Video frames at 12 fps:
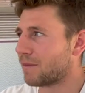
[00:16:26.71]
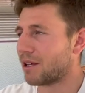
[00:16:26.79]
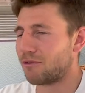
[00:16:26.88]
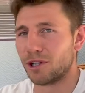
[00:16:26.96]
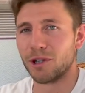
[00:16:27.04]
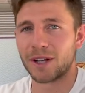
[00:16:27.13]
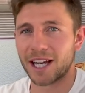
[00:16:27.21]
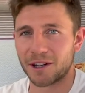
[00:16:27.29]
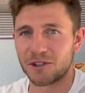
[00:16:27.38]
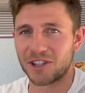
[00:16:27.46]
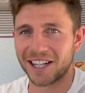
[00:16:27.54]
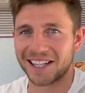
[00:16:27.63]
if you look at a
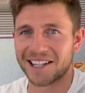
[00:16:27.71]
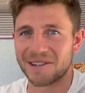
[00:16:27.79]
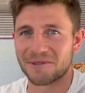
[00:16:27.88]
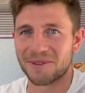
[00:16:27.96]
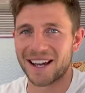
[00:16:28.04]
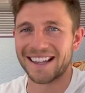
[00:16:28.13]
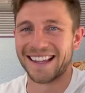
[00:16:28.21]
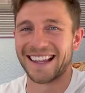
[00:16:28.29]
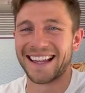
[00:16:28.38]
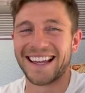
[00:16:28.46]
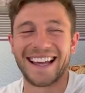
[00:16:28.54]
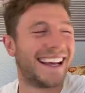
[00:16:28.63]
chicken house, right?
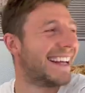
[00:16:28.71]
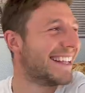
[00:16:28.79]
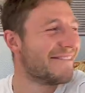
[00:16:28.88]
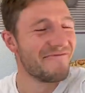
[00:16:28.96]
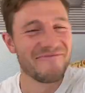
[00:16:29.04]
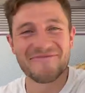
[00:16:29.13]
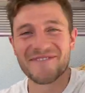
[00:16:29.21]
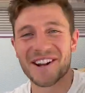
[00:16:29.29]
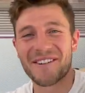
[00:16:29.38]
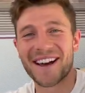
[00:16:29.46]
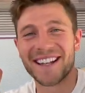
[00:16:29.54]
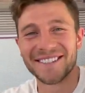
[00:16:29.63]

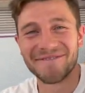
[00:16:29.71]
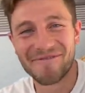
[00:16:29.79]
All right.